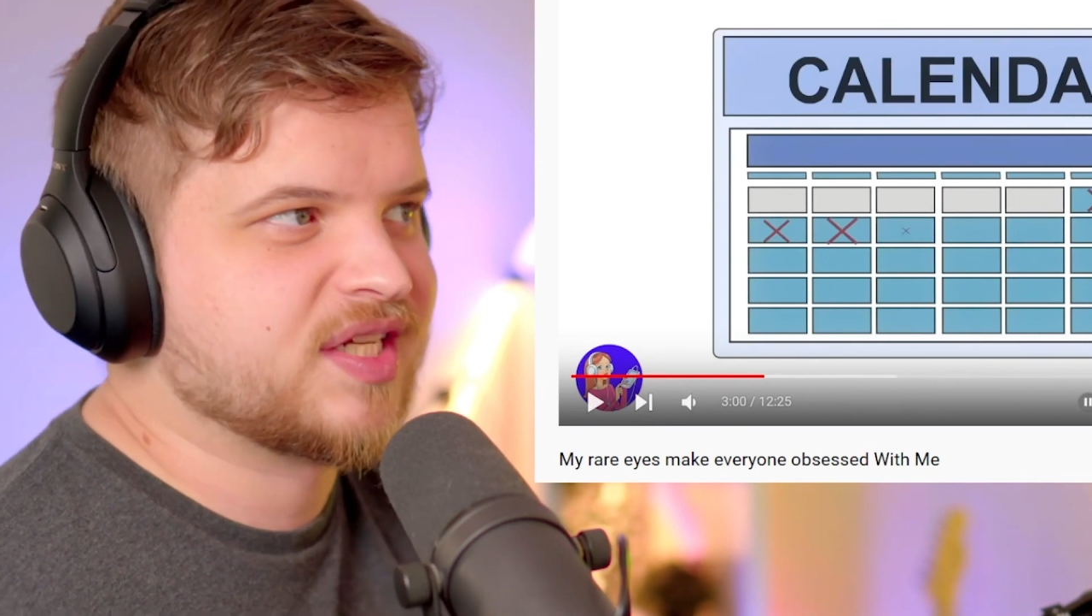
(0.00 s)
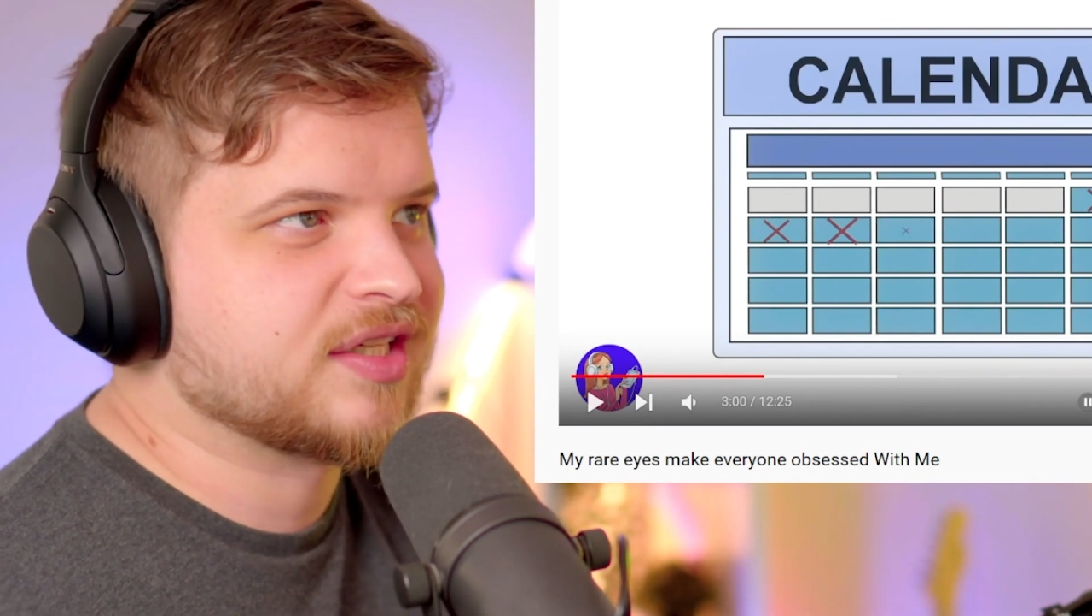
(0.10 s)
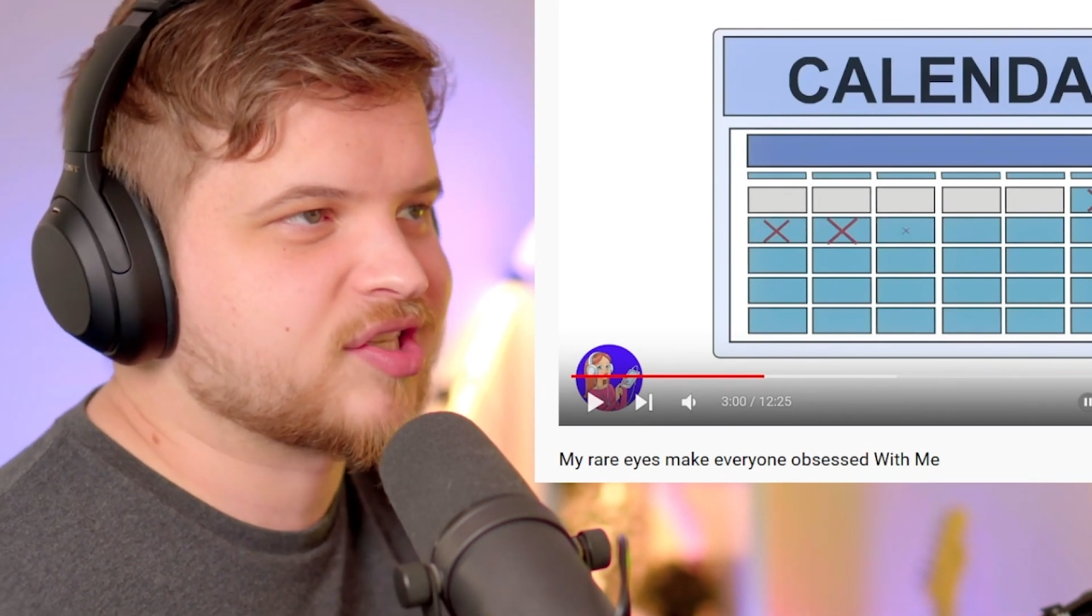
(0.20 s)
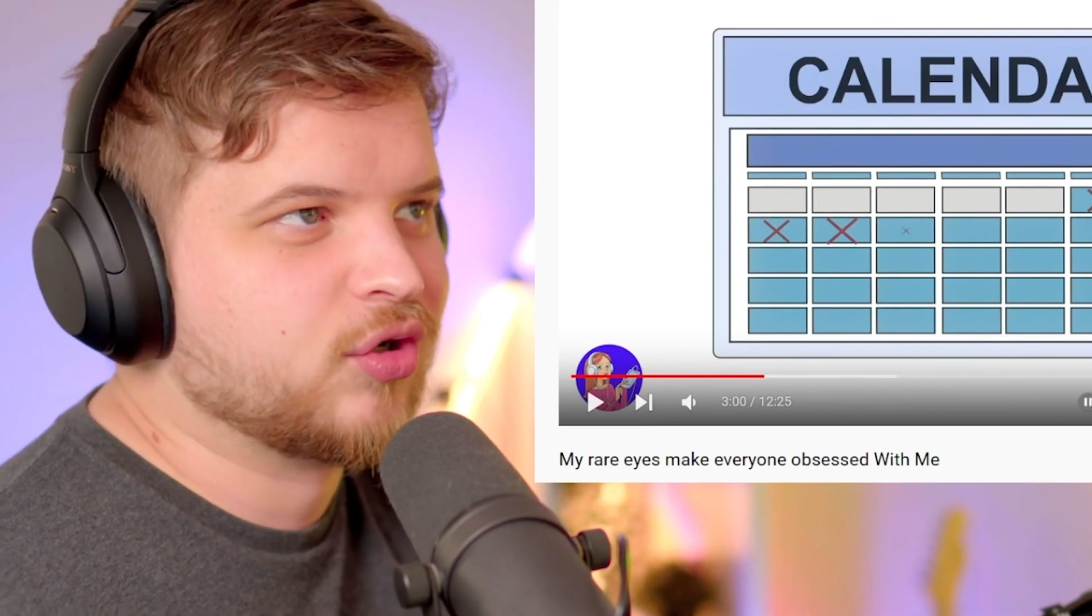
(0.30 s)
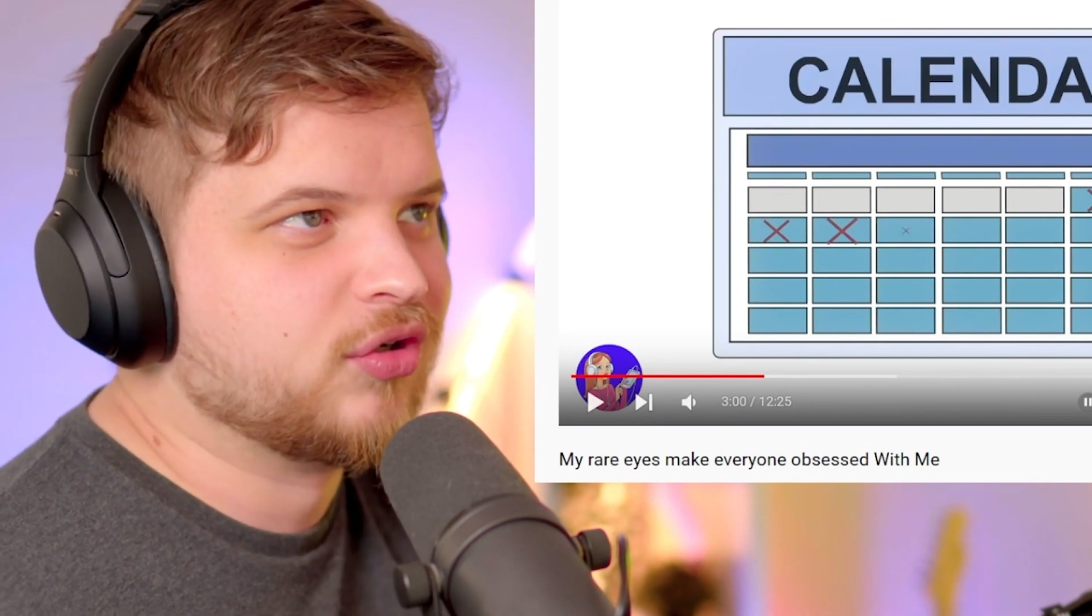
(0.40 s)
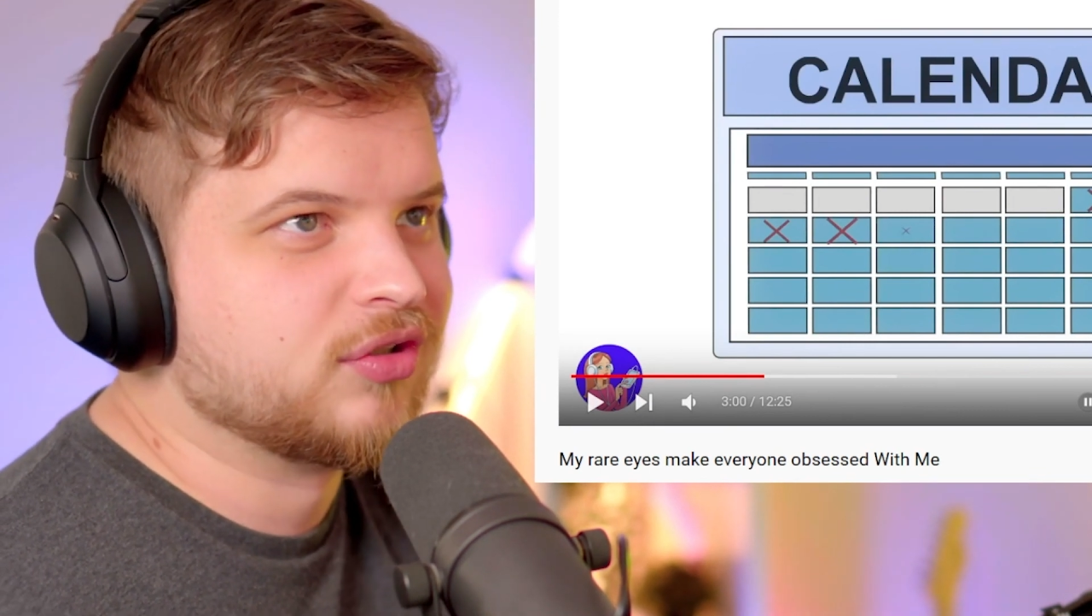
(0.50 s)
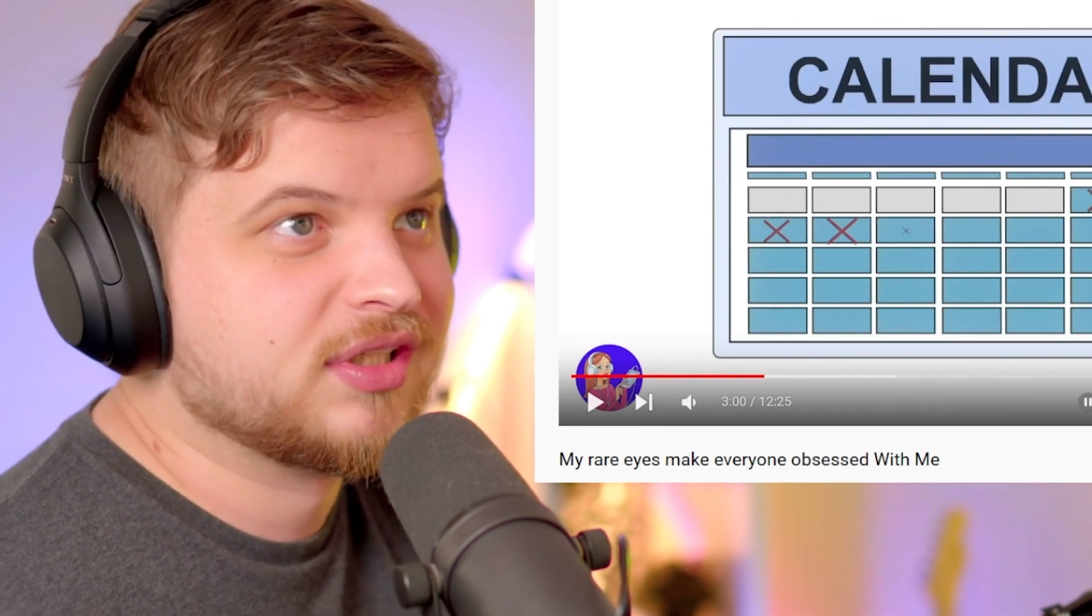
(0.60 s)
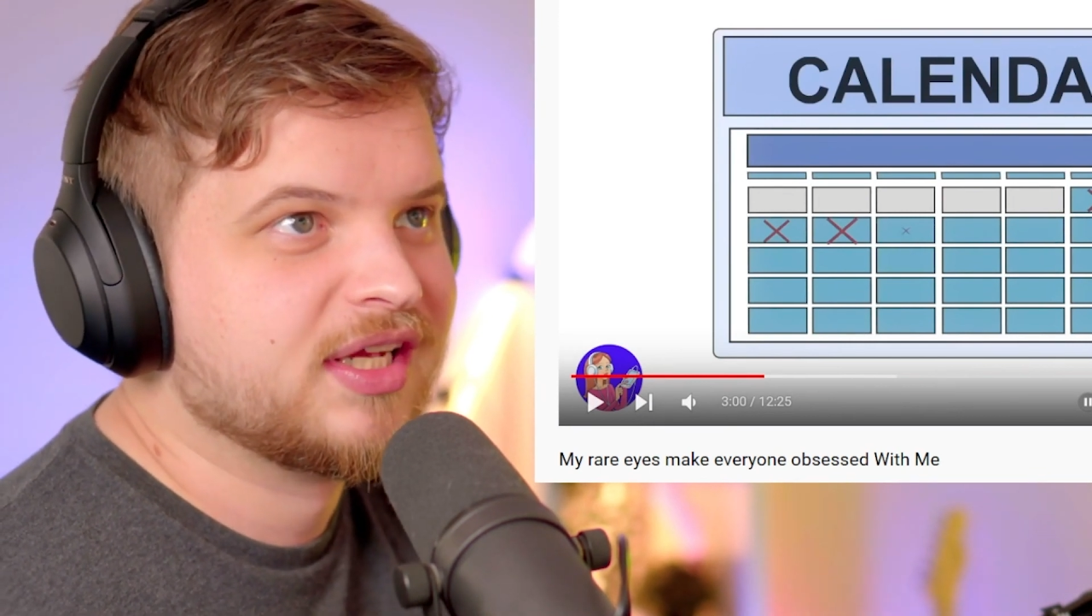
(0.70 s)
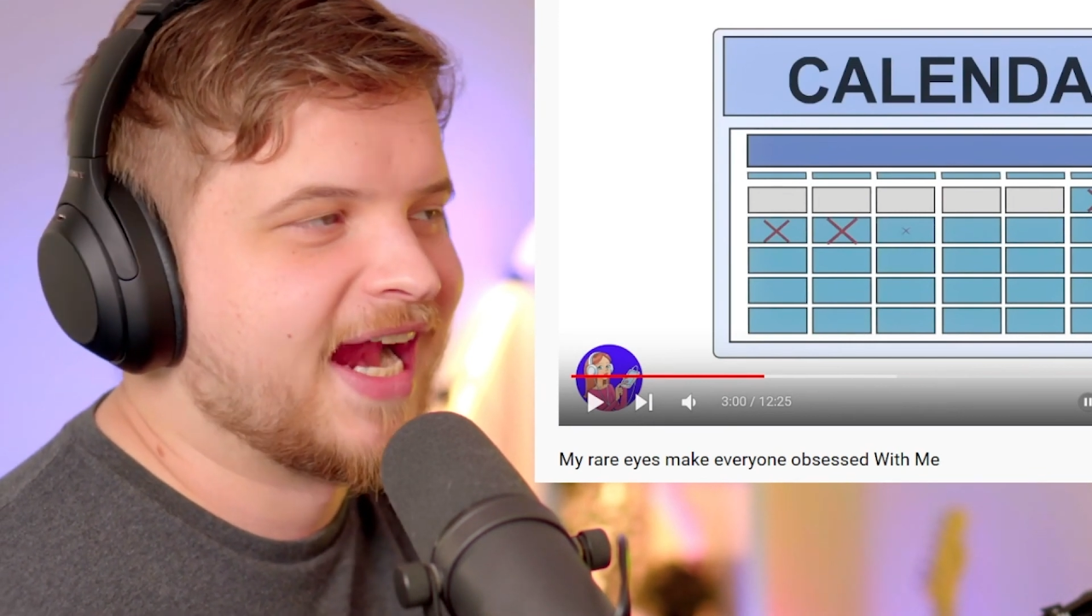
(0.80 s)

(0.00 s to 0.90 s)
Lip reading: at the school,